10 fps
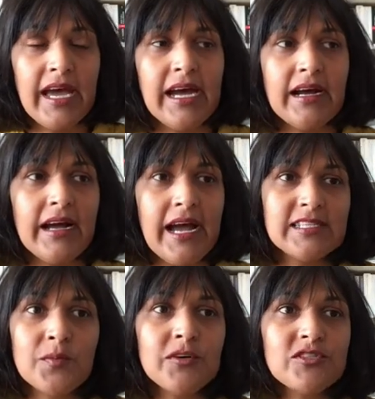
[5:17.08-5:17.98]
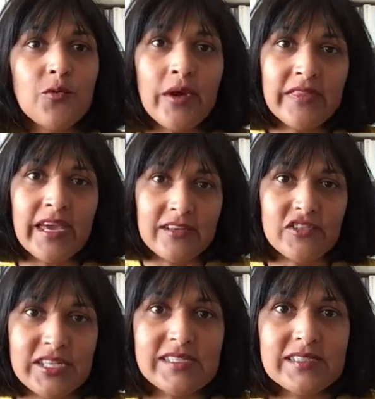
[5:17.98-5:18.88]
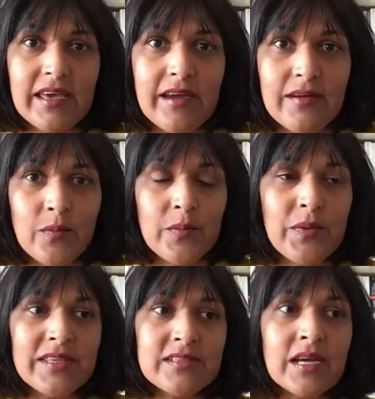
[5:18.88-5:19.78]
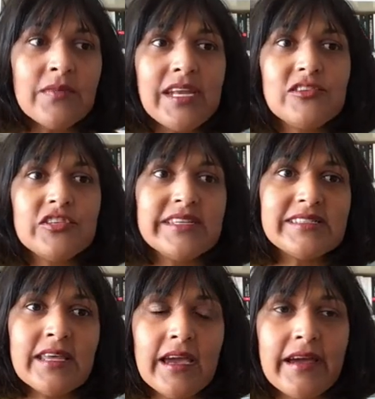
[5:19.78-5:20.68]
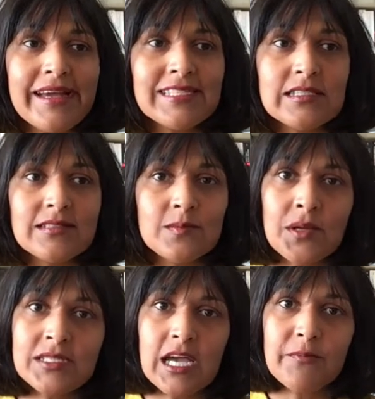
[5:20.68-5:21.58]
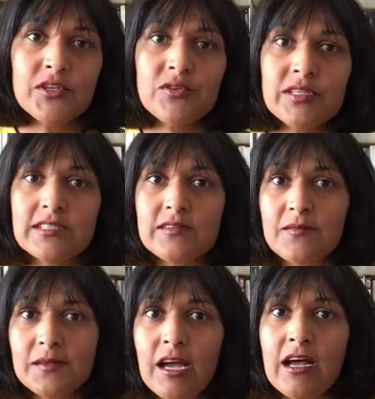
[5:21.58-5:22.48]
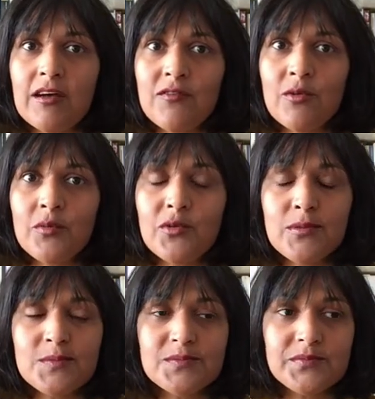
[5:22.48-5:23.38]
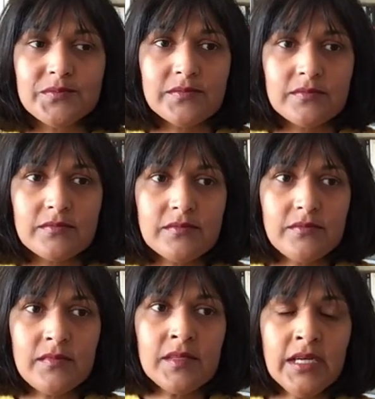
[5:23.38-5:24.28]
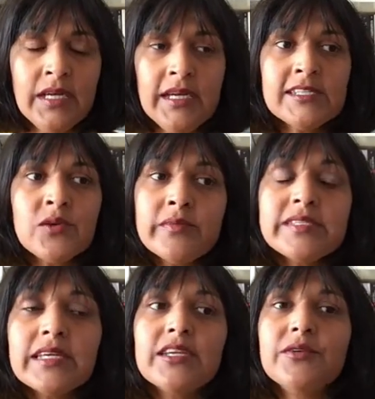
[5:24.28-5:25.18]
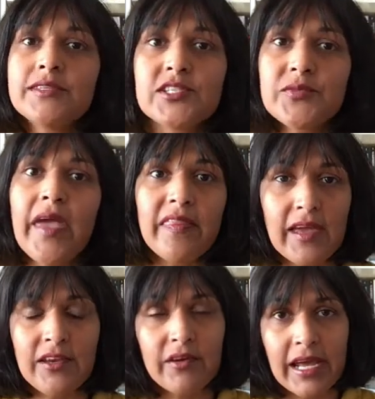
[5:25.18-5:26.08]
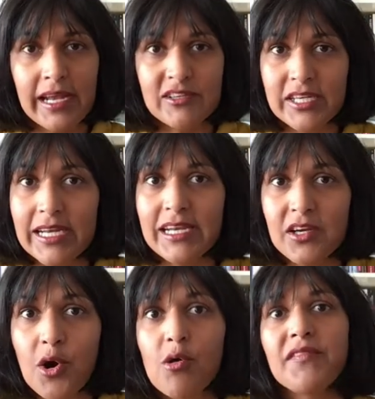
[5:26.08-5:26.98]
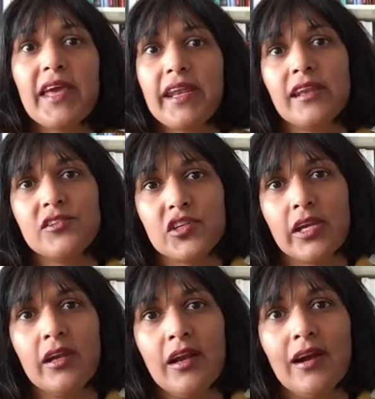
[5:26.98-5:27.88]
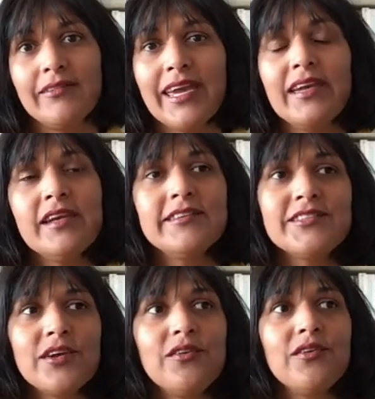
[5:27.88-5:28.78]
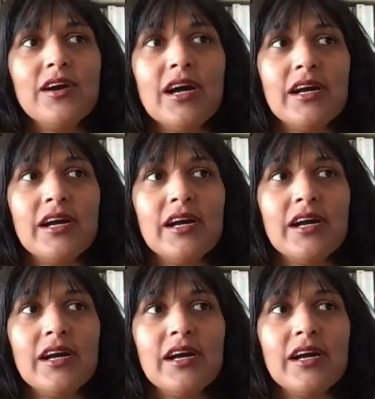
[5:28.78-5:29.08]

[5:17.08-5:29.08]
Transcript: as opposed to when the energy is there. By the time the energy is there, as it's built up to this full moon, it's almost like you're in strength and you can actually let go of that energy. Okay, so